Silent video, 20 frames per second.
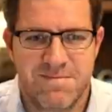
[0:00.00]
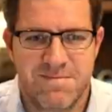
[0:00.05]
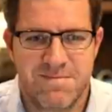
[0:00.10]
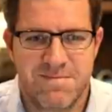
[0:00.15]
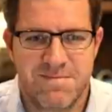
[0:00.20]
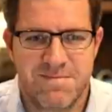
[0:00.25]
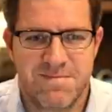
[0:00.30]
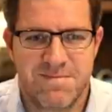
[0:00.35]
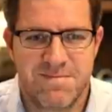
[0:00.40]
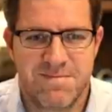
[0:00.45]

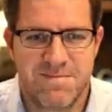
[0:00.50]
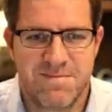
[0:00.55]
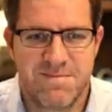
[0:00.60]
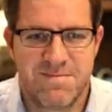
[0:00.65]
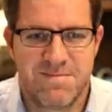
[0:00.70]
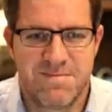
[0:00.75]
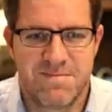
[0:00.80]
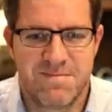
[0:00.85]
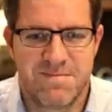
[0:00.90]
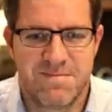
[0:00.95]

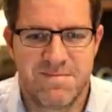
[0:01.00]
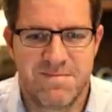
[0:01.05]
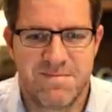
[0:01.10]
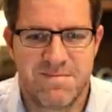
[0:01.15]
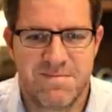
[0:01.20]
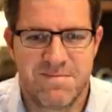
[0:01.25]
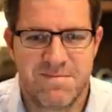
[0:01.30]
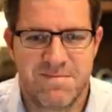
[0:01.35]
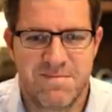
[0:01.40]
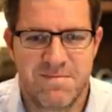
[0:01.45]

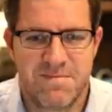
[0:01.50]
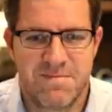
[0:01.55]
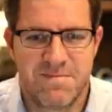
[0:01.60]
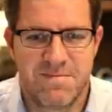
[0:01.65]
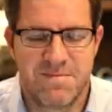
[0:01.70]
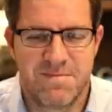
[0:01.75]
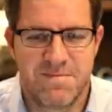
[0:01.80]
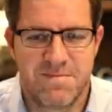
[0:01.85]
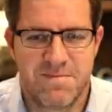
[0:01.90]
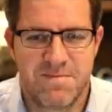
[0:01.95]

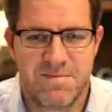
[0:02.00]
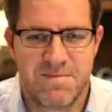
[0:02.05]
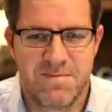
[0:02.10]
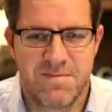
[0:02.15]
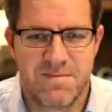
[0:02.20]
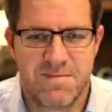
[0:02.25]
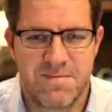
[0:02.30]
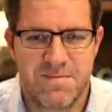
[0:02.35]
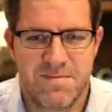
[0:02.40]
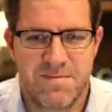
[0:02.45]

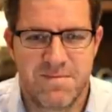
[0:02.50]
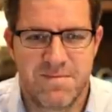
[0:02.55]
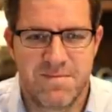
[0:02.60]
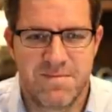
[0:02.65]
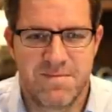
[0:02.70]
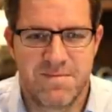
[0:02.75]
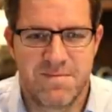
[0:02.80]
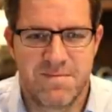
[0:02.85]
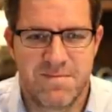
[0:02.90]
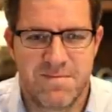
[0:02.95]

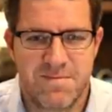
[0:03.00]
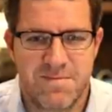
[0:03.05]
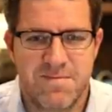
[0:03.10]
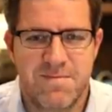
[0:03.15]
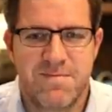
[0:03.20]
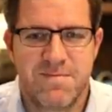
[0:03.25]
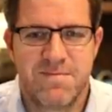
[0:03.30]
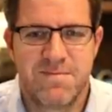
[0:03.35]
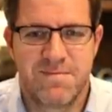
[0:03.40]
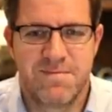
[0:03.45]

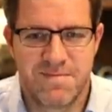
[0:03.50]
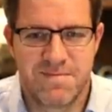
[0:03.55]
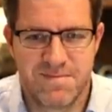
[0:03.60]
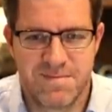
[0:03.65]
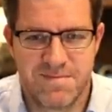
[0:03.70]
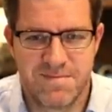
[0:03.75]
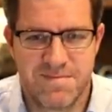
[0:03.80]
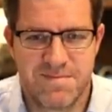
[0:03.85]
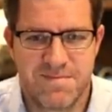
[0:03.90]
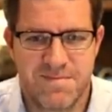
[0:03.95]

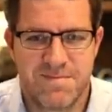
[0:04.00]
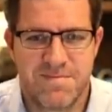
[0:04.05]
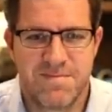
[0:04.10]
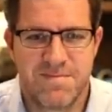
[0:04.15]
[no speech]